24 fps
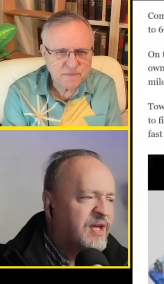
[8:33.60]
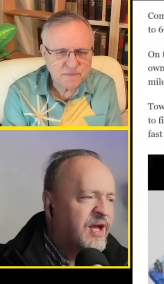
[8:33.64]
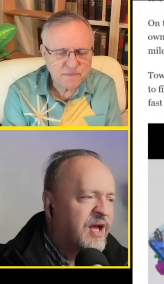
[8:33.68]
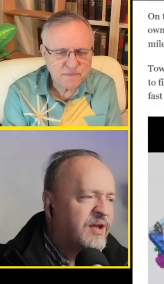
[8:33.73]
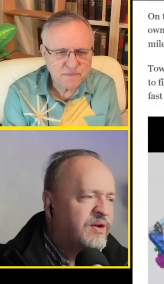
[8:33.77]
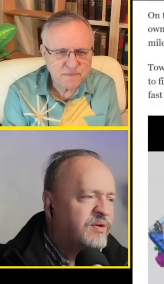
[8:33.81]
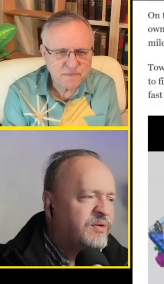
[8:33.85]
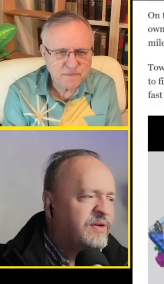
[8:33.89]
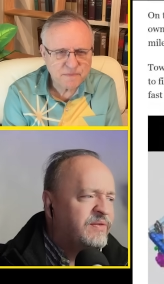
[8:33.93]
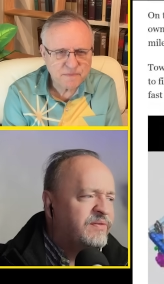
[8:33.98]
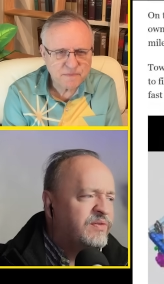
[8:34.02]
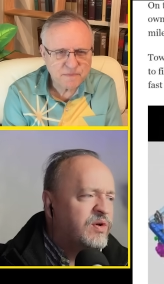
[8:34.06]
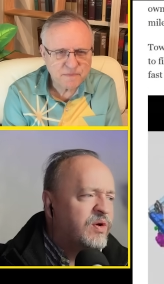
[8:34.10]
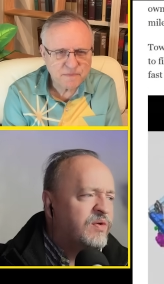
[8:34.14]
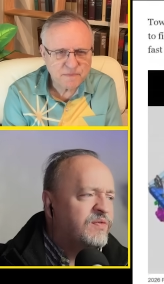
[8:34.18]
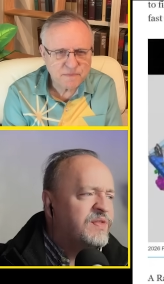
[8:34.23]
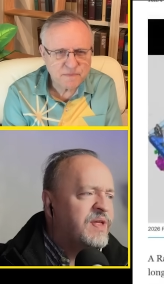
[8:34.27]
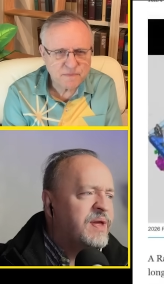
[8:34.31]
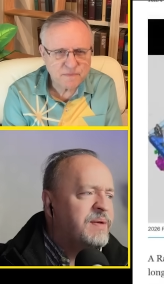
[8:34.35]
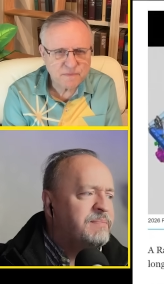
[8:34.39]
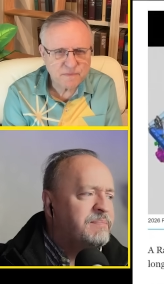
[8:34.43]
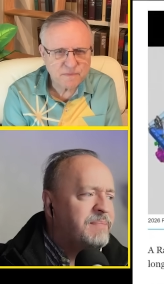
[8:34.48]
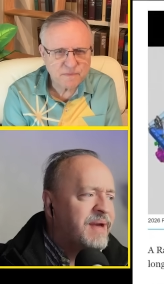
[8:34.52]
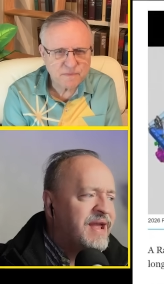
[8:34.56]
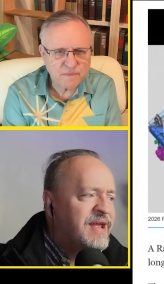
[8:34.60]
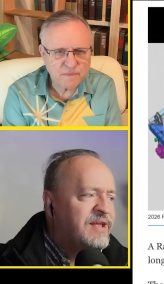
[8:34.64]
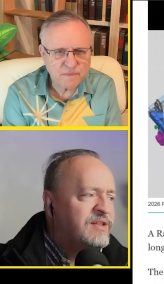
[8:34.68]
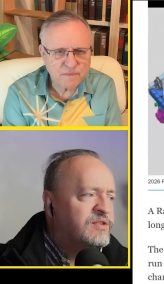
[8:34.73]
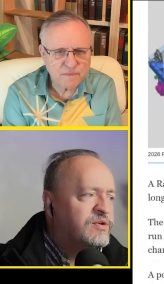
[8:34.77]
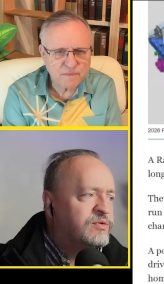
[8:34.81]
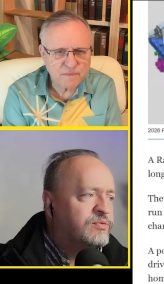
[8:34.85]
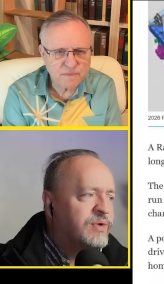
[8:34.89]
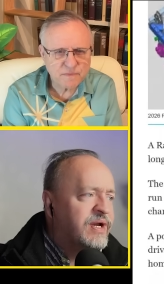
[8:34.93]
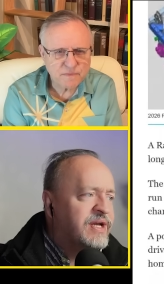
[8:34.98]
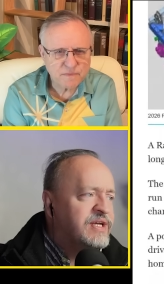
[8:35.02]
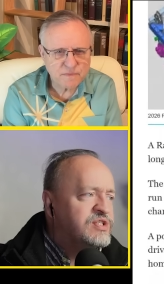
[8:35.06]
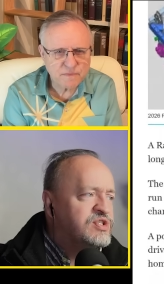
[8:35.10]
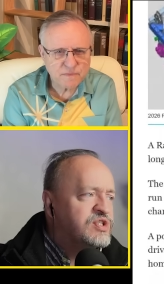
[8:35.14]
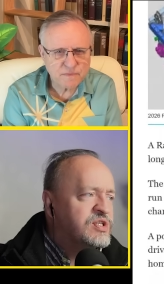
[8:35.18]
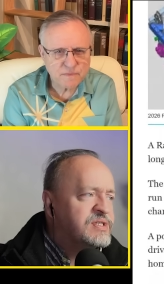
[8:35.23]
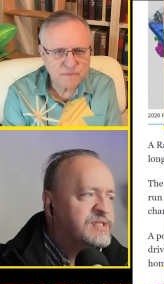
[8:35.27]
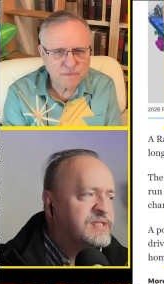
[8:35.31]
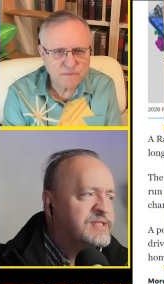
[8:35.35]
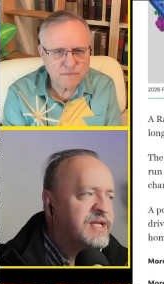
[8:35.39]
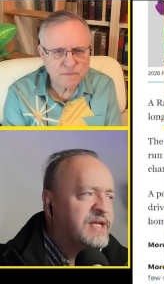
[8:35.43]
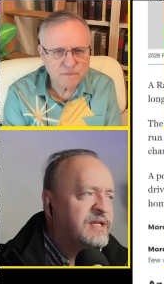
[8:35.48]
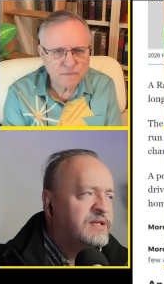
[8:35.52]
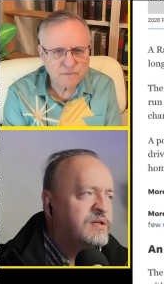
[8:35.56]
Speaker 1: think, I don't even know if they made the
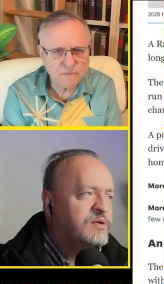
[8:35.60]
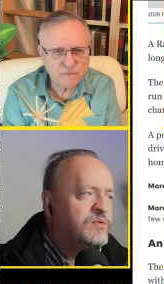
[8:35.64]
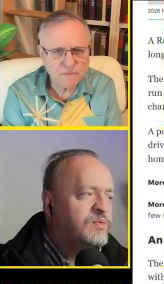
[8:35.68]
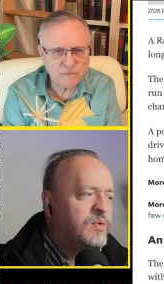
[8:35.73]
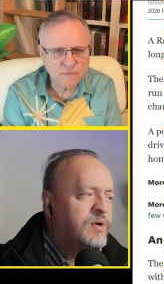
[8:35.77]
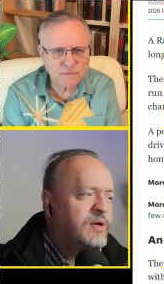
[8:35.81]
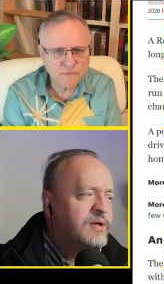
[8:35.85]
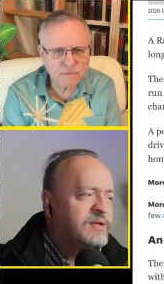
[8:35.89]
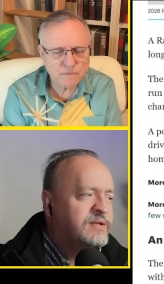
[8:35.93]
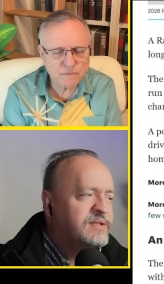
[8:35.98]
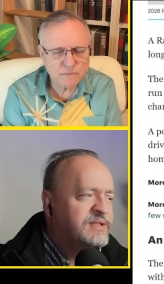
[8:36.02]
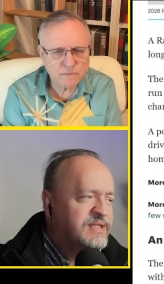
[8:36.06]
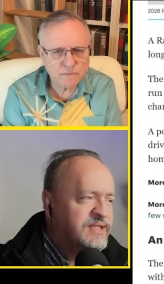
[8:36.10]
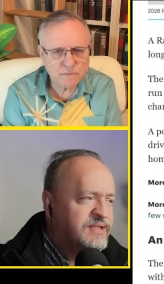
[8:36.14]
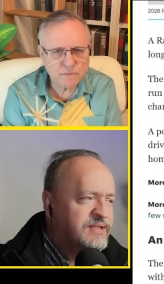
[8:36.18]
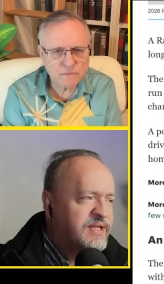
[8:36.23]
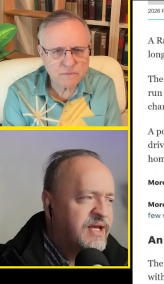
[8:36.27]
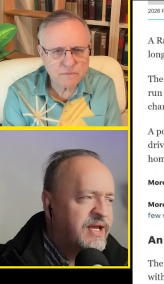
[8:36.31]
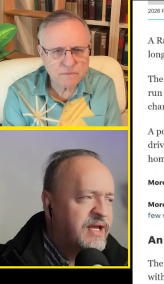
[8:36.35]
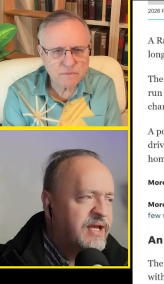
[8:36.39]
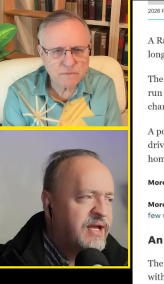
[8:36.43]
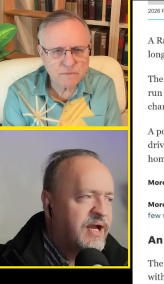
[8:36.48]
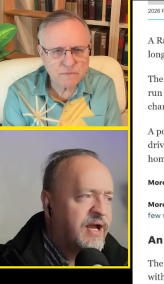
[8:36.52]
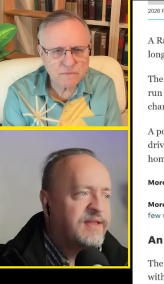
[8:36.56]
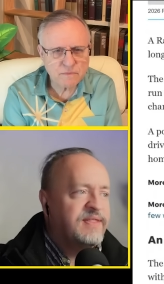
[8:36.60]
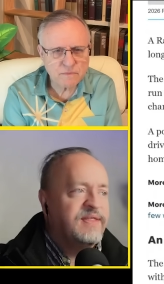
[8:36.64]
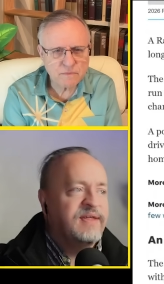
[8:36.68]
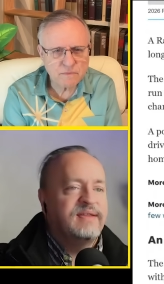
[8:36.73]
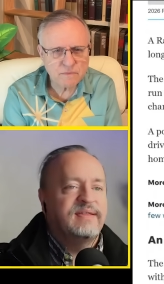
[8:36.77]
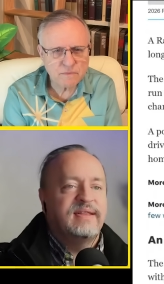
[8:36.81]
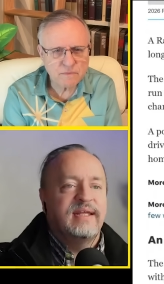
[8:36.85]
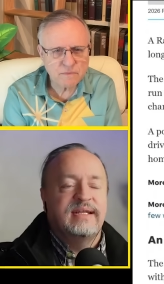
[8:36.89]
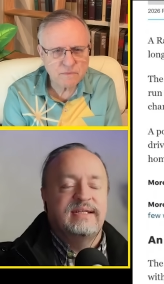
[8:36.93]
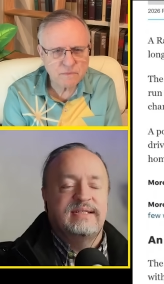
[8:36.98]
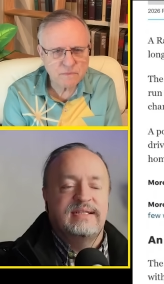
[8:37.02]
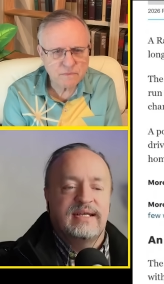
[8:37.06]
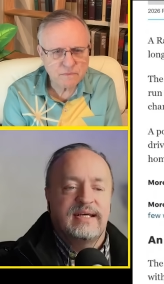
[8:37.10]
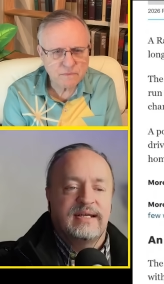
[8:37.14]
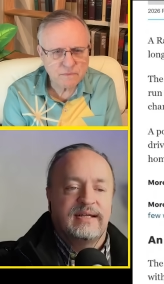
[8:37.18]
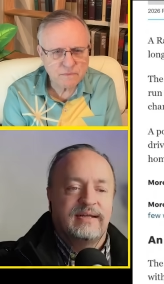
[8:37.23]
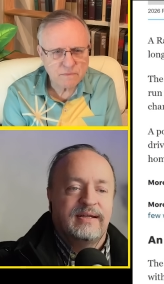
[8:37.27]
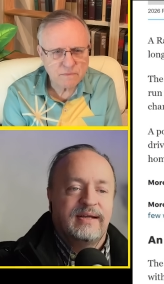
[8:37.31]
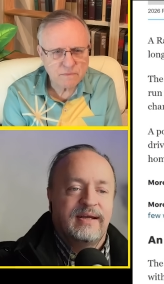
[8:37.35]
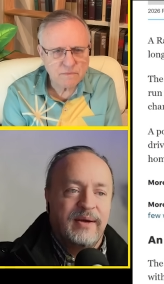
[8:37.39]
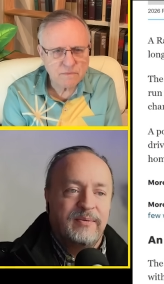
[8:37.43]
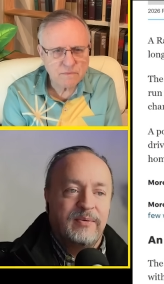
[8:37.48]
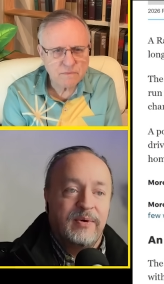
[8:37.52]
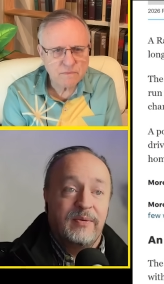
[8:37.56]
range extended one. Did they? I think they
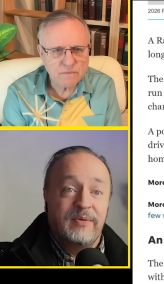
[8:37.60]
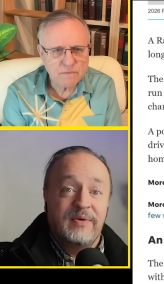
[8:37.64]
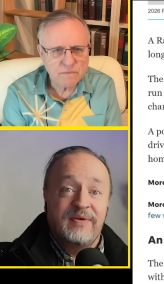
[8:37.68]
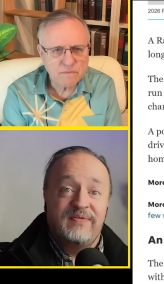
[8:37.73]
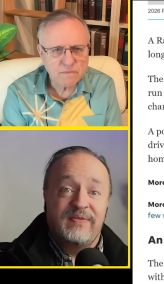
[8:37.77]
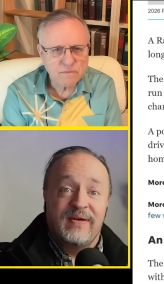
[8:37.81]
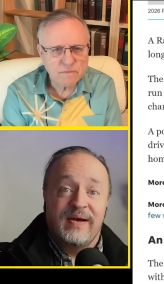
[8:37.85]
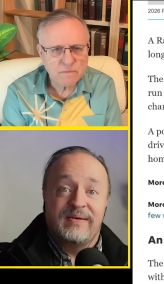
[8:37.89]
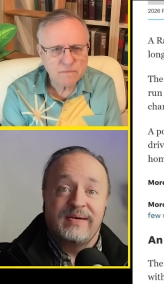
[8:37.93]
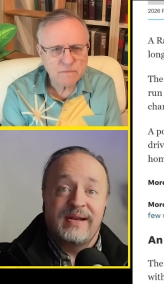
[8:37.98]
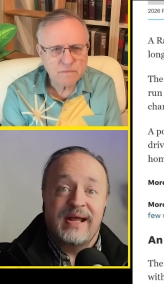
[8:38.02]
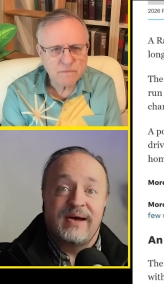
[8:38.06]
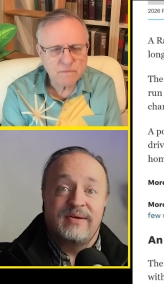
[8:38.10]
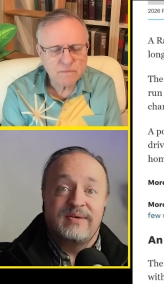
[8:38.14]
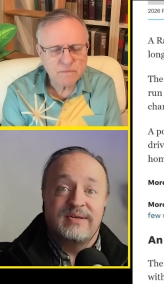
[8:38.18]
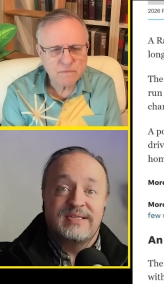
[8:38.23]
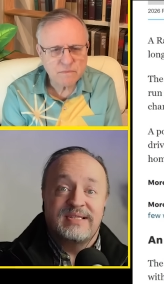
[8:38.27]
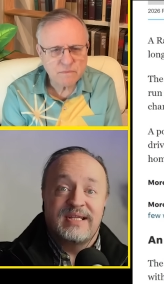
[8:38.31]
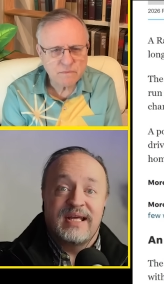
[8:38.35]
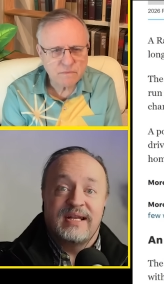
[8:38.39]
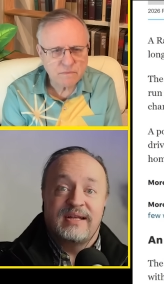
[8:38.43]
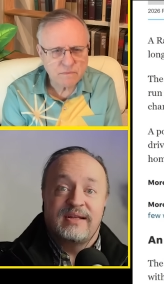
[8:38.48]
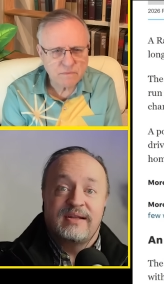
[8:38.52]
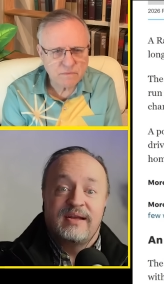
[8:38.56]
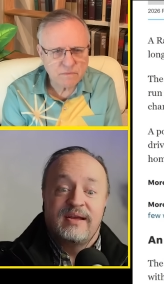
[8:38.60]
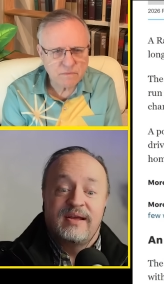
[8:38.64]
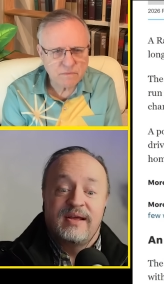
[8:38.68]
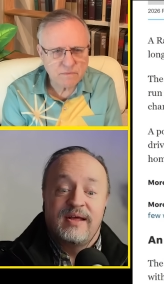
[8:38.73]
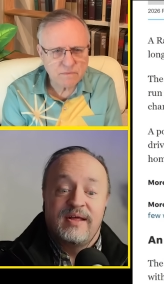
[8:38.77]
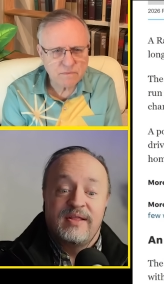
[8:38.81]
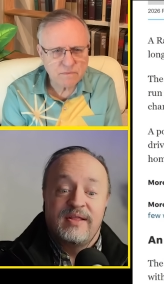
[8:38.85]
did. And what we found out is that